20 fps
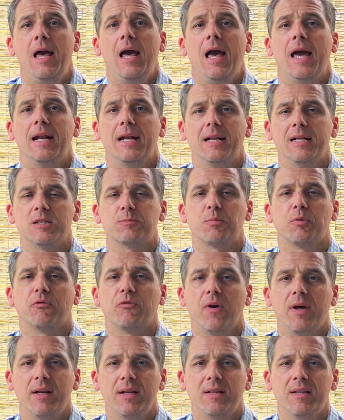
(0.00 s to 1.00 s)
and it has
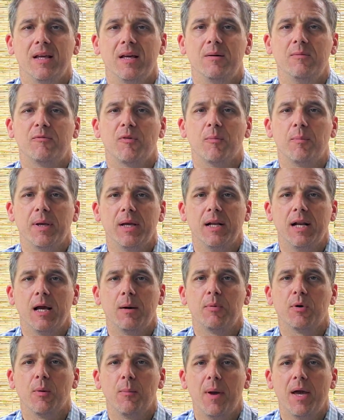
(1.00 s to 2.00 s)
prevented them from being
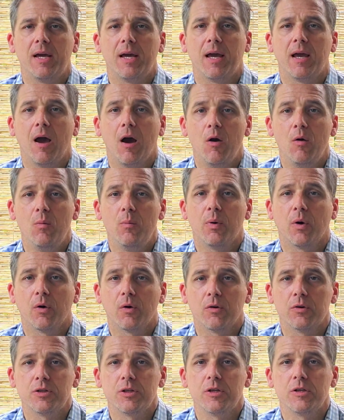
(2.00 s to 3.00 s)
able to make a home
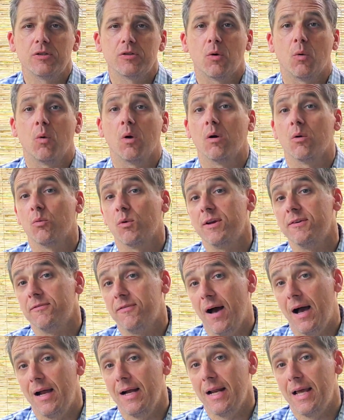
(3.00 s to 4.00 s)
purchase or a
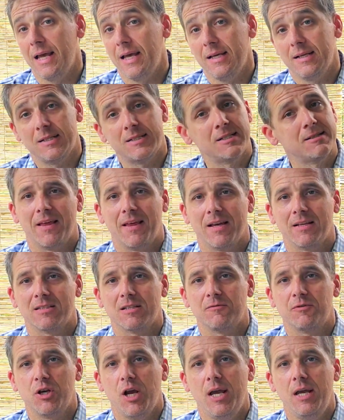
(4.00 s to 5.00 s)
refinance, things
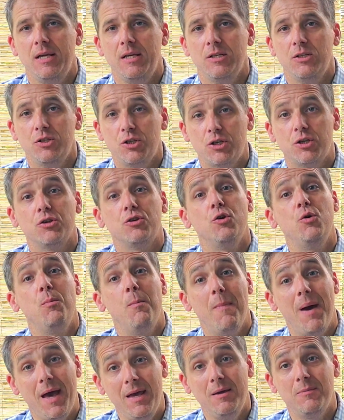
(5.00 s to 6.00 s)
have changed. You
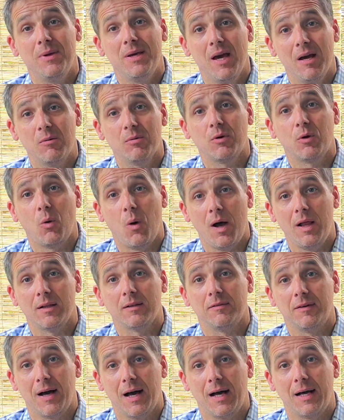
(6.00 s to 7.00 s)
may be able to
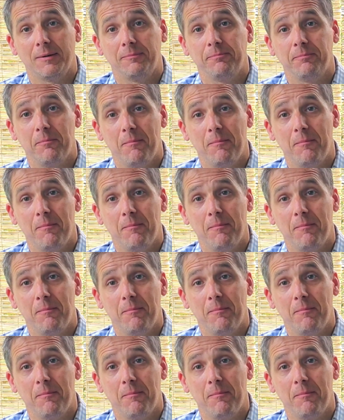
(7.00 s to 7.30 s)
qualify.